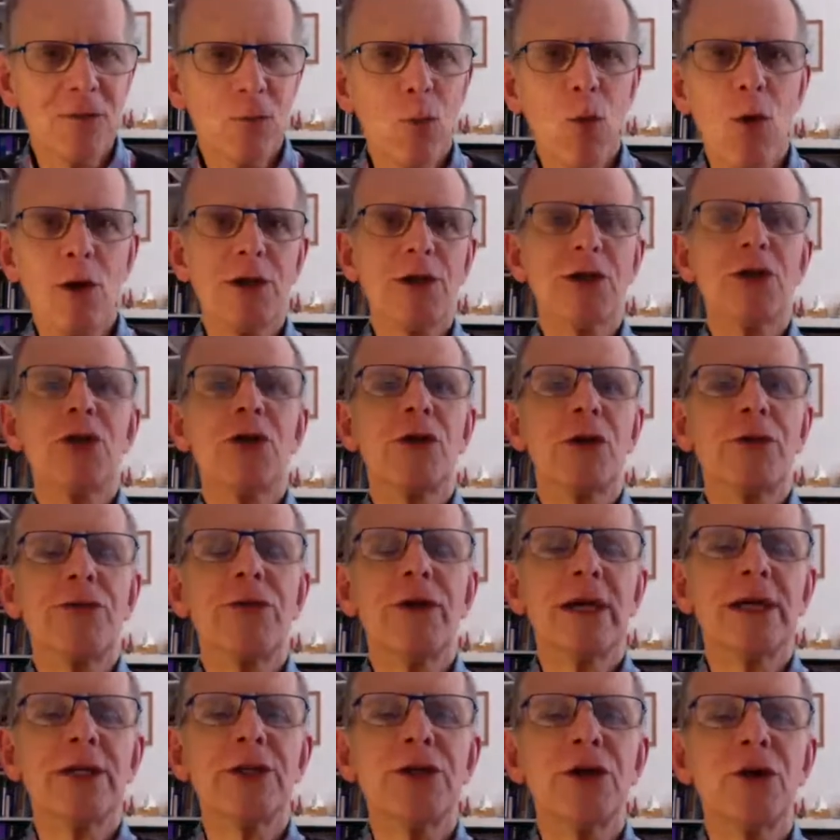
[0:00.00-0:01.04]
What sort of
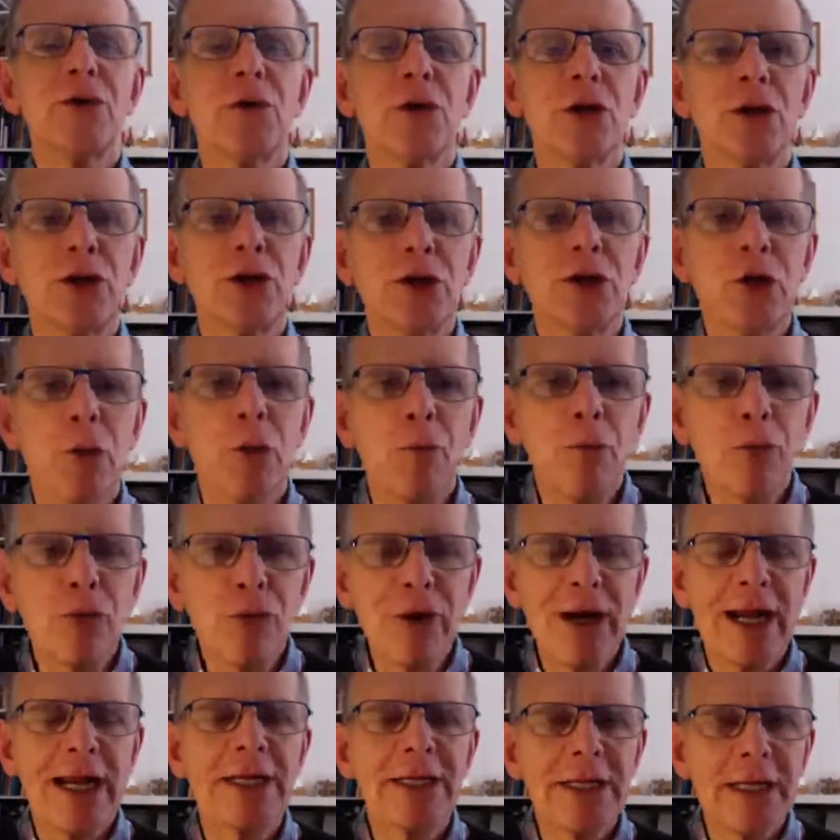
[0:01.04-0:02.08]
things could you
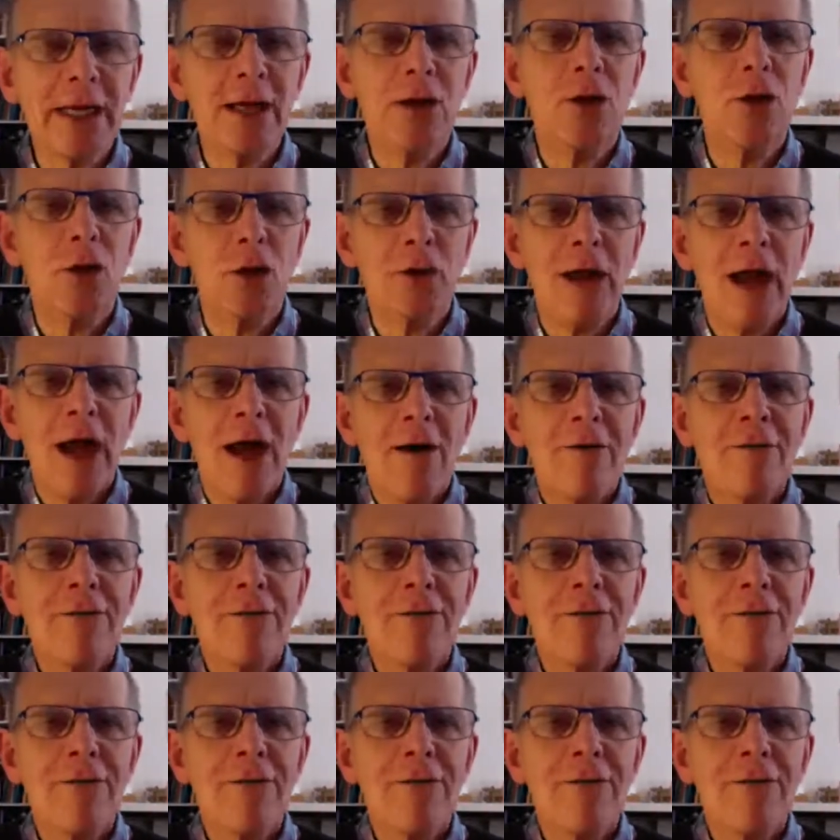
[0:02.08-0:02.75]
bring to the Lord